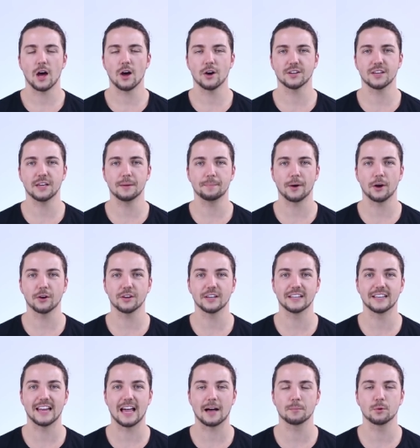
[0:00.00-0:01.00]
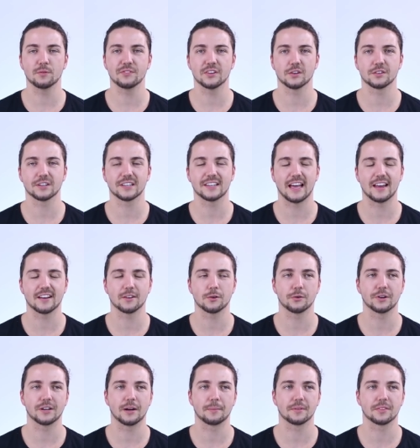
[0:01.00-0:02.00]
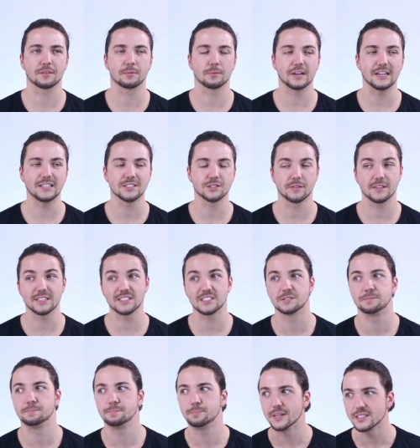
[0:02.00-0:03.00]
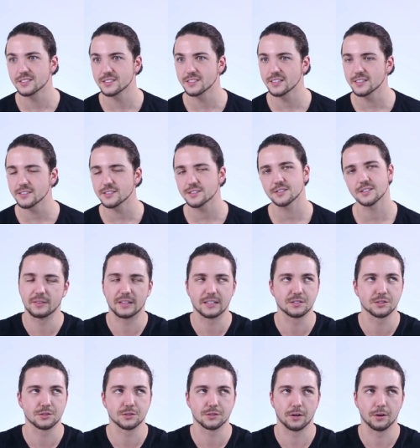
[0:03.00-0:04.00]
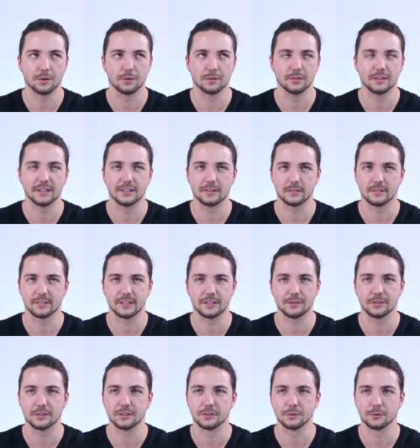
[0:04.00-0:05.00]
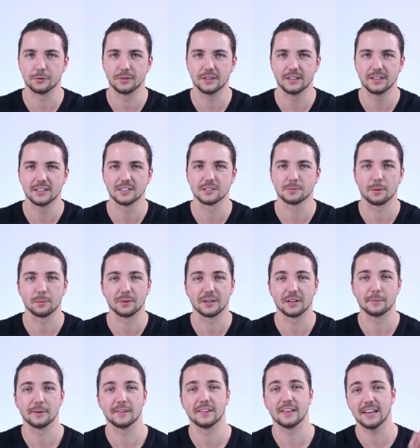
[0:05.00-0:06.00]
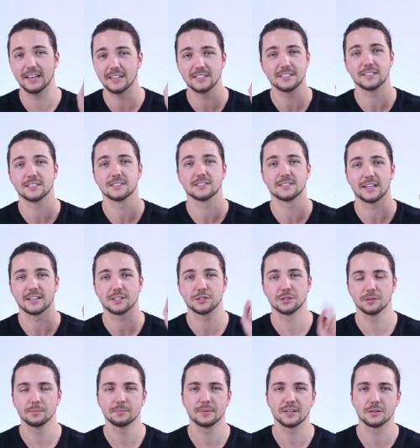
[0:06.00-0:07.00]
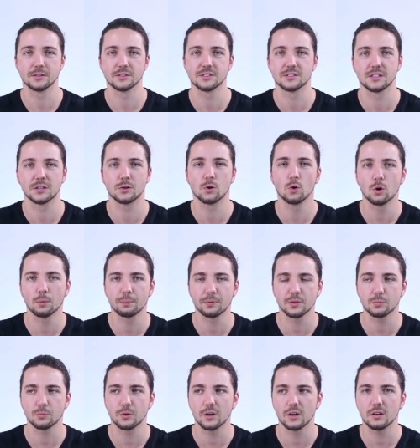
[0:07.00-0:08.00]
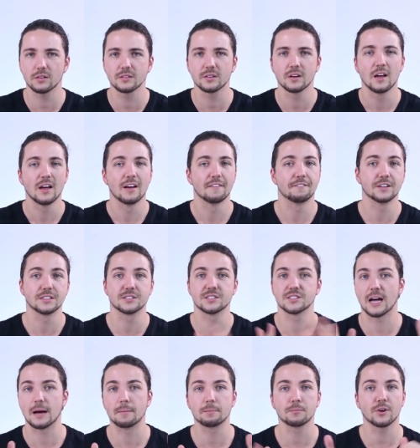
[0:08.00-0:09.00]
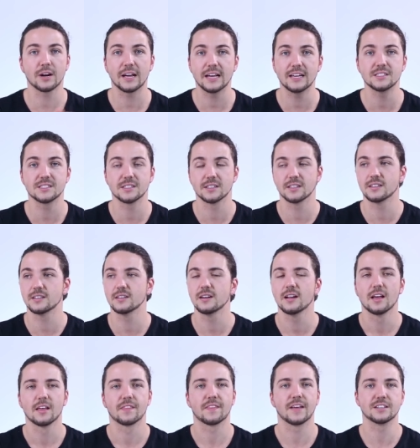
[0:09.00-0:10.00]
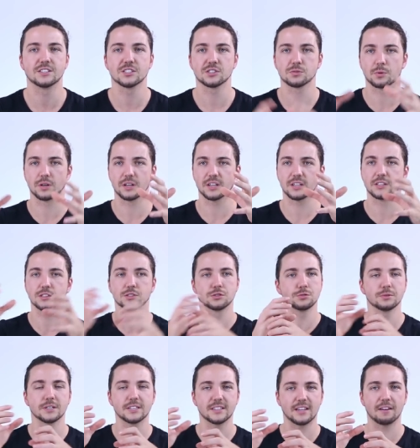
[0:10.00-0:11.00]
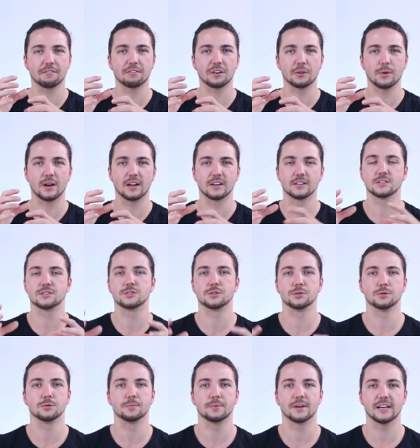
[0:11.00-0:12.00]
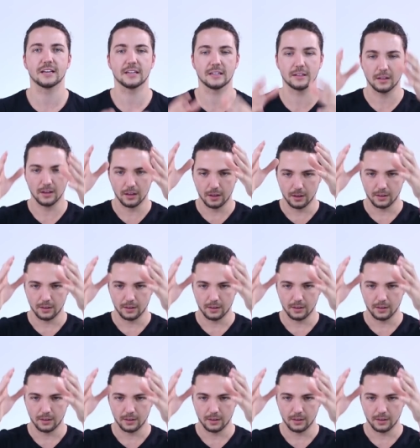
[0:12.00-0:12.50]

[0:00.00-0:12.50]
Okie pokey, now moving on to category number three. So this is business. There's so little that you can do here. It's probably gonna be the easiest section because the corporate world, for some reason, they just wanna constrict everyone to being